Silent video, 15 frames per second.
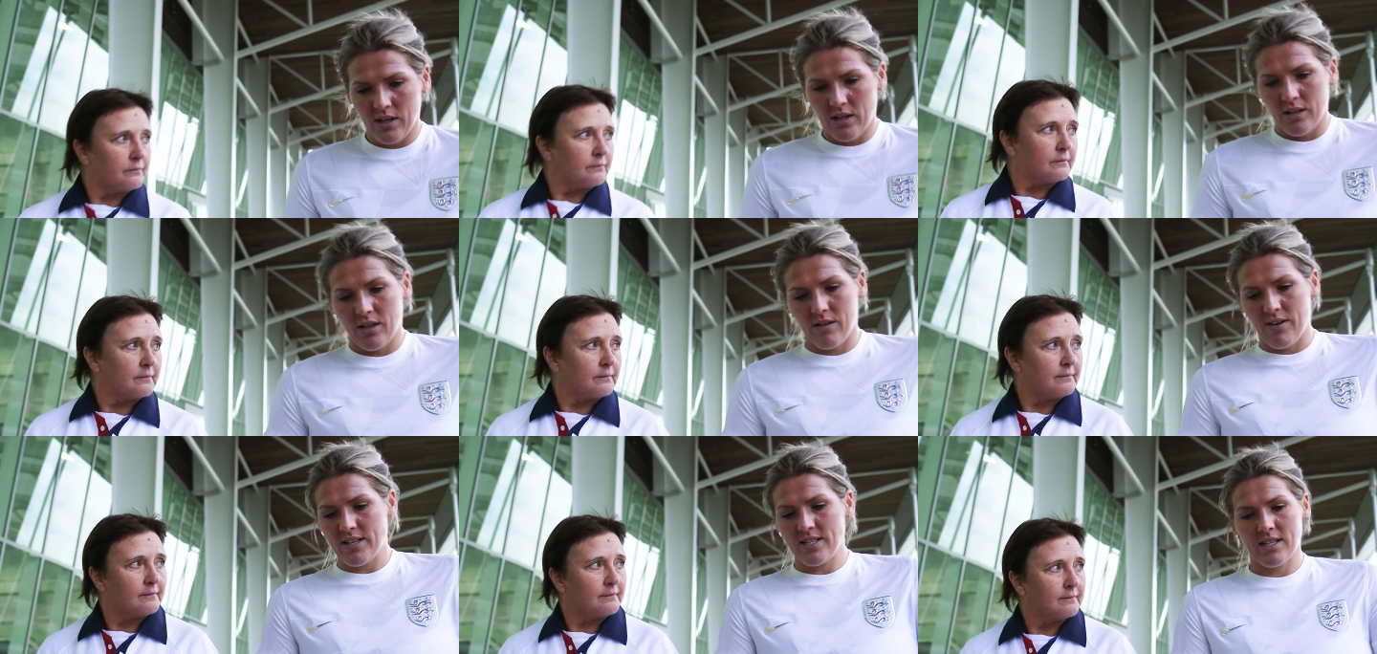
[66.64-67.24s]
Speaker 1: the
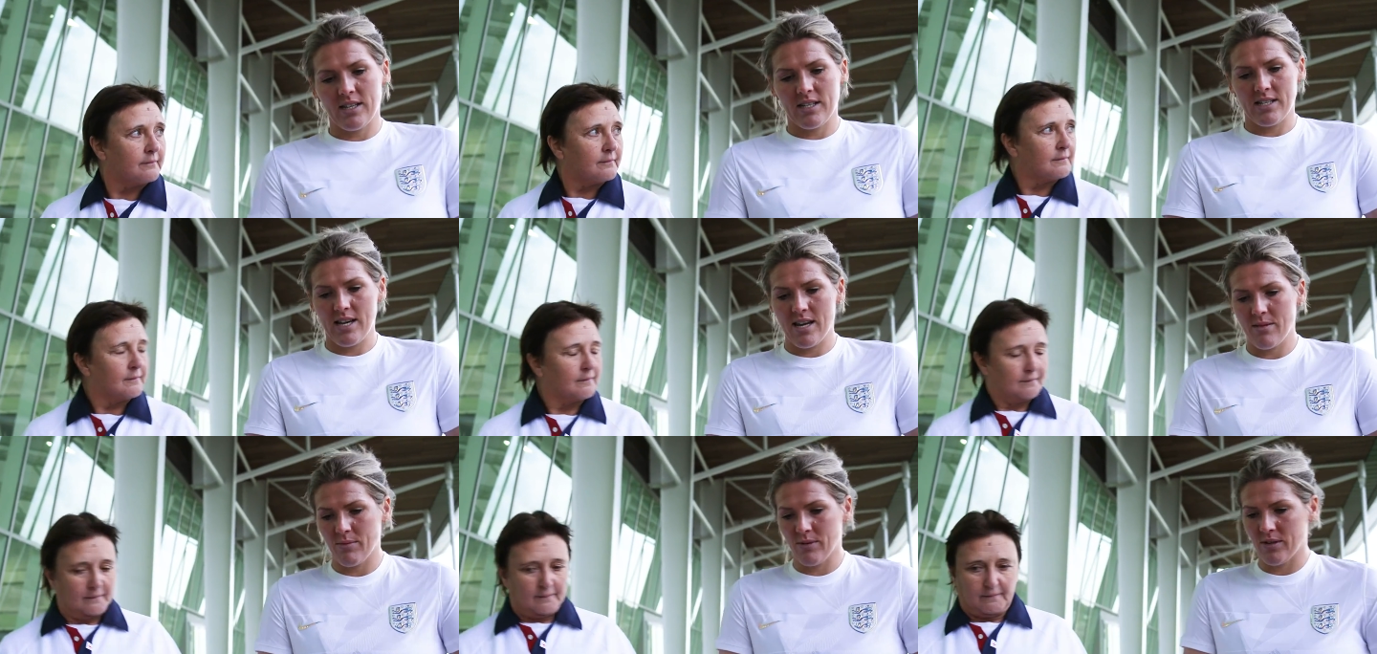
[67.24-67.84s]
rest of the
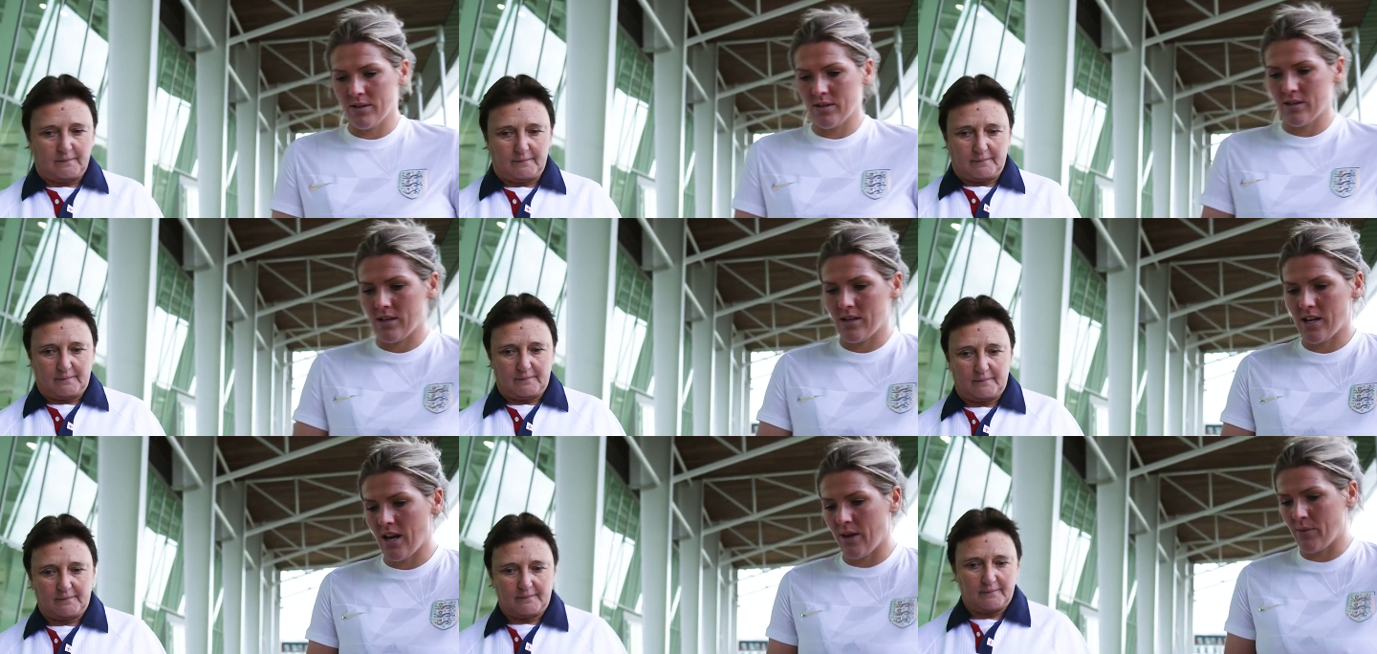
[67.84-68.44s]
team and
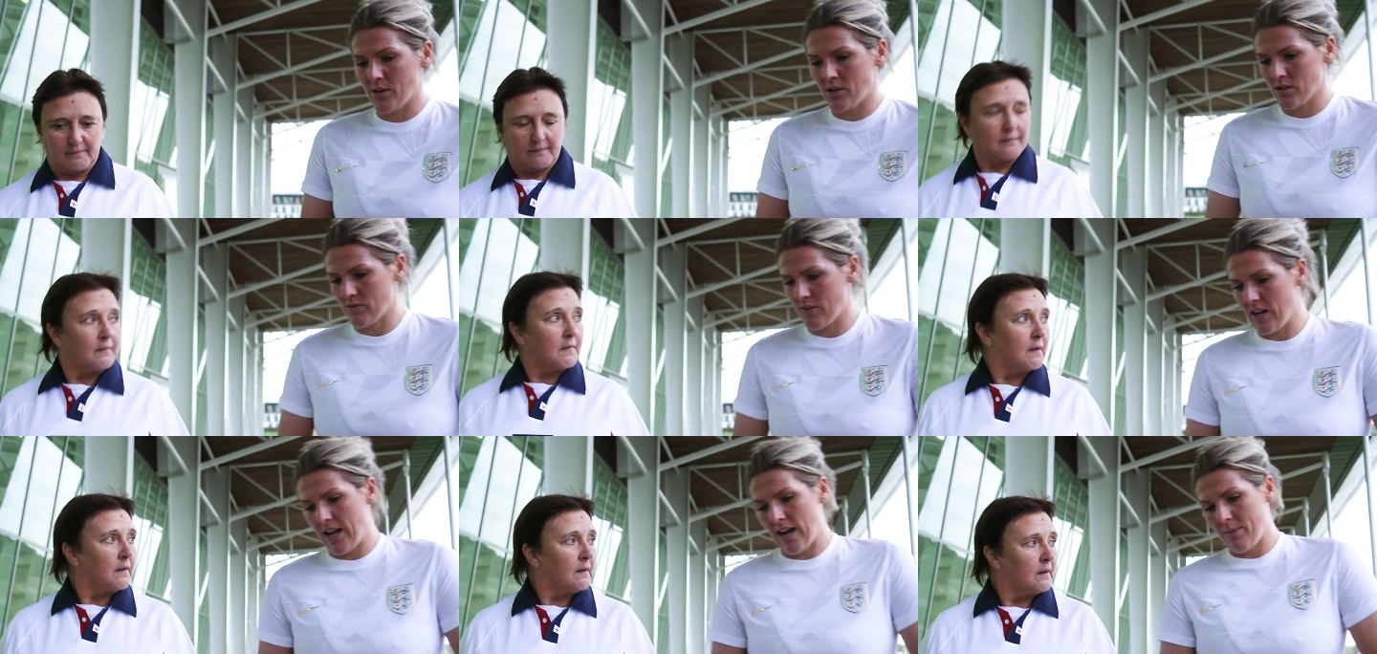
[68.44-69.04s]
yeah, we're just
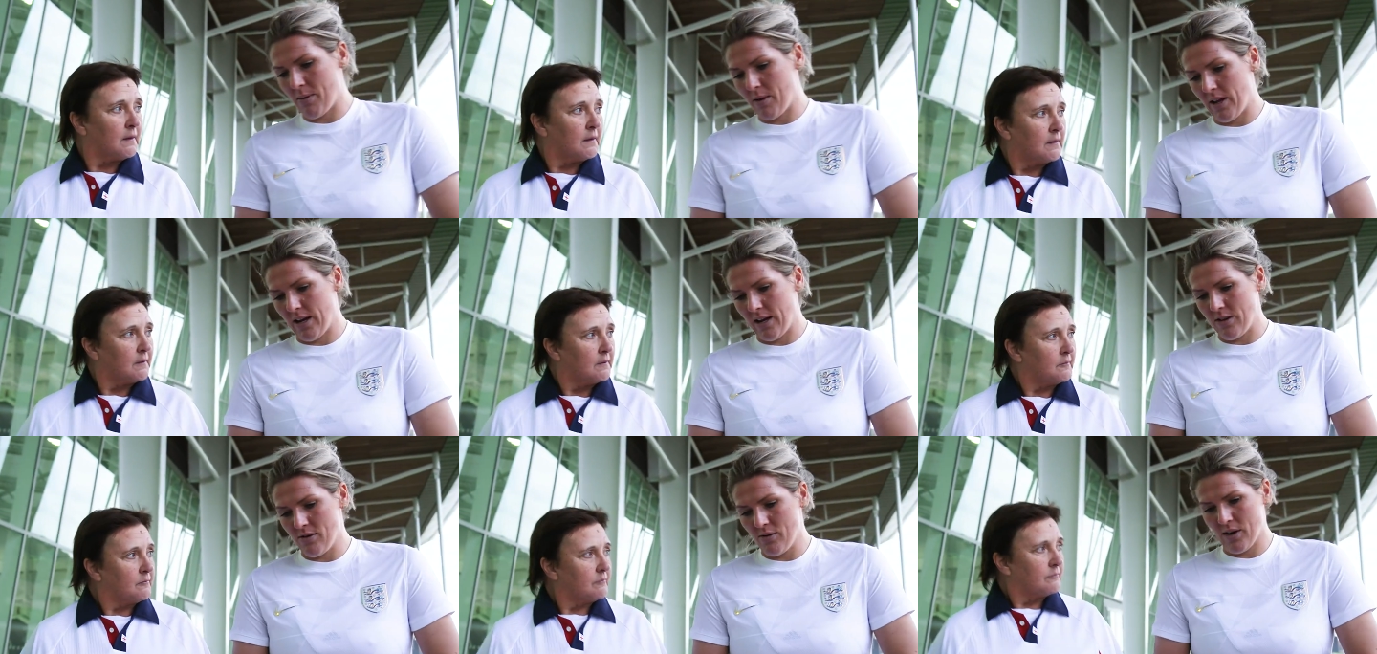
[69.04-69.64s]
really happy
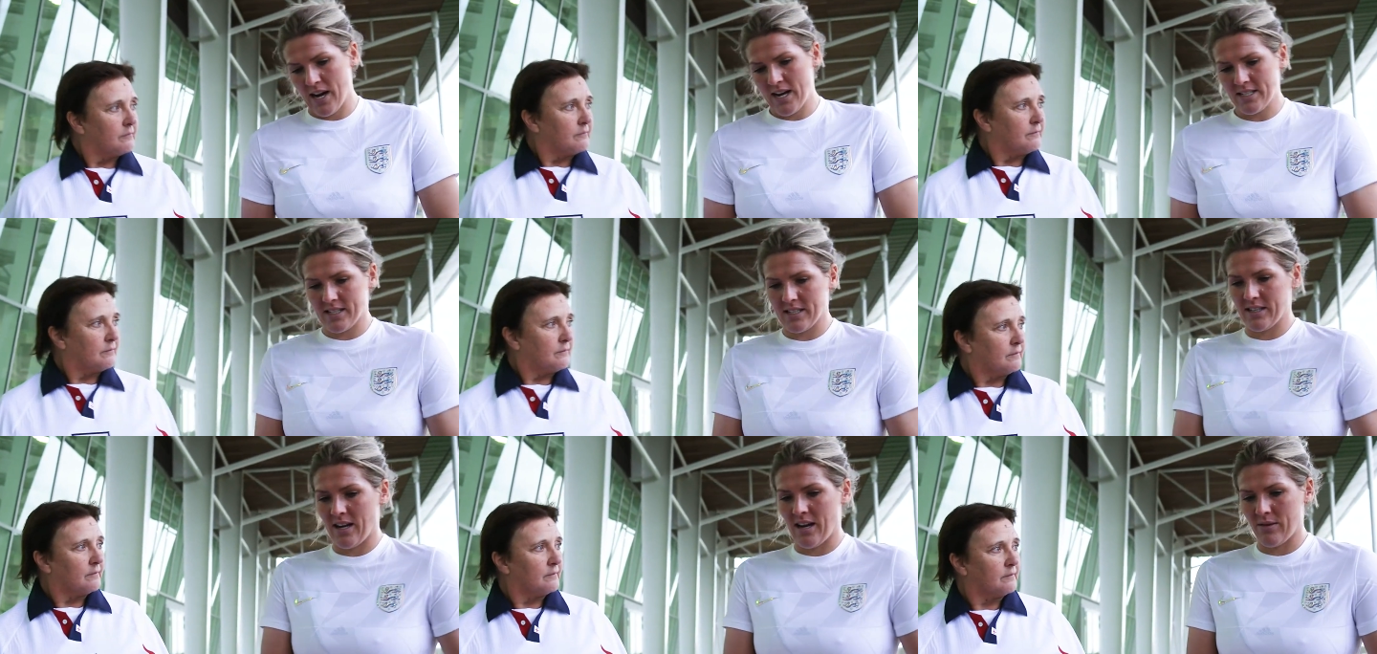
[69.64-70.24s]
that you guys
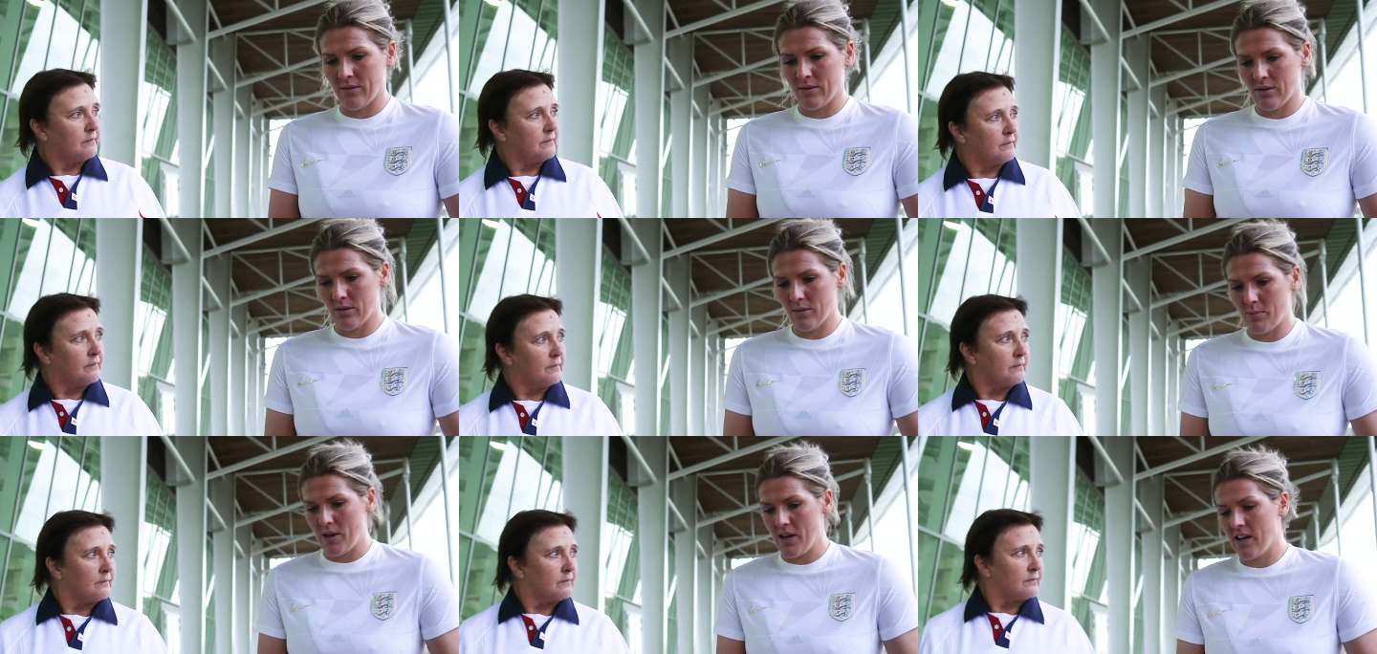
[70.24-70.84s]
can now
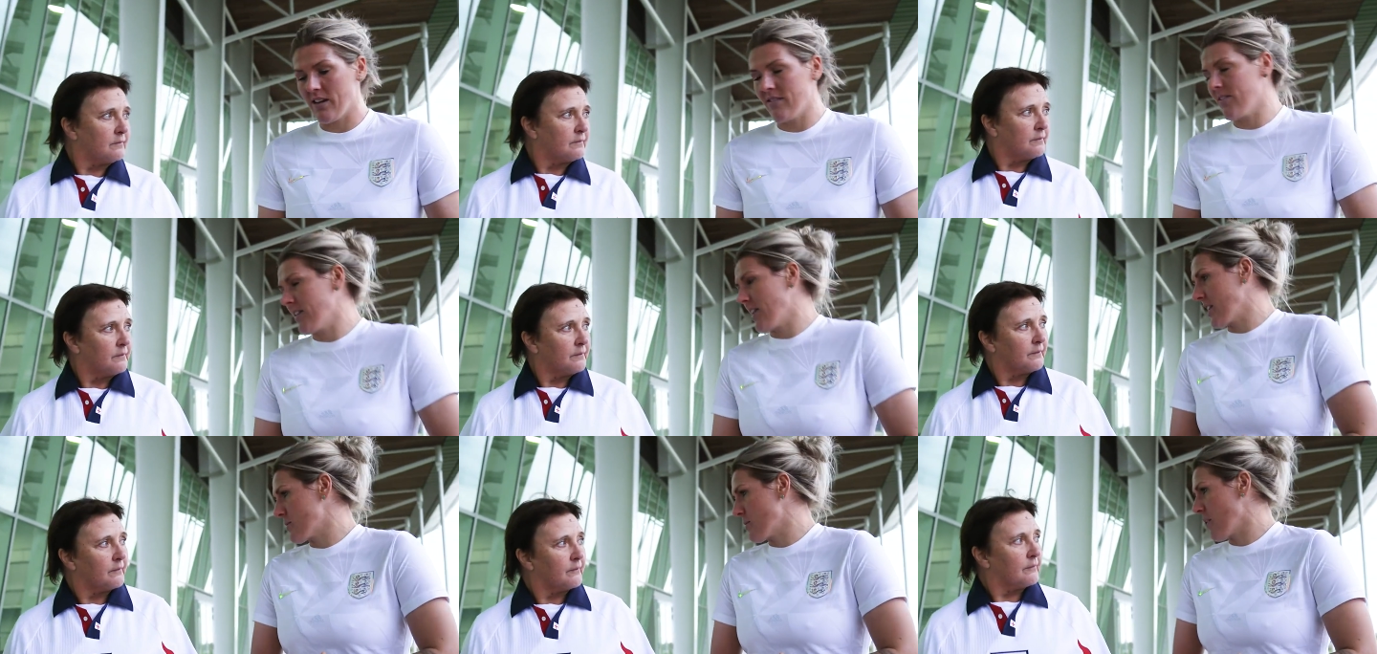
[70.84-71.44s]
be here and
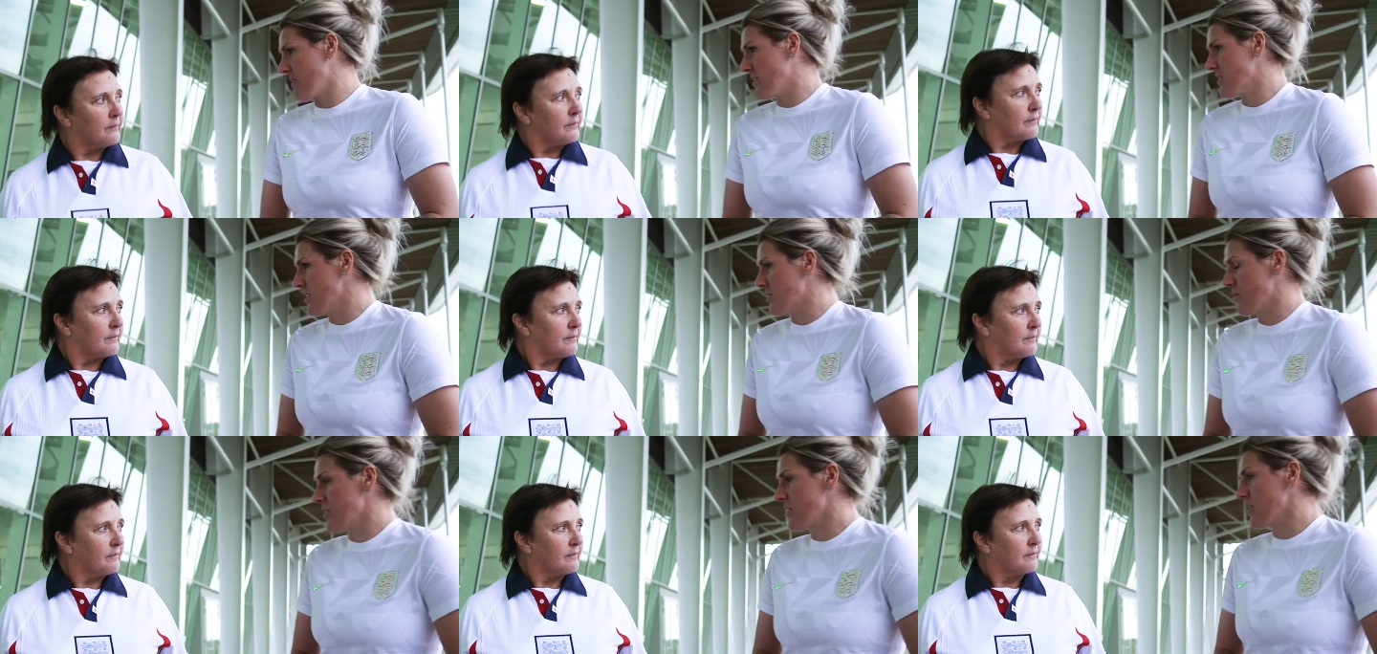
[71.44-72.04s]
experience this with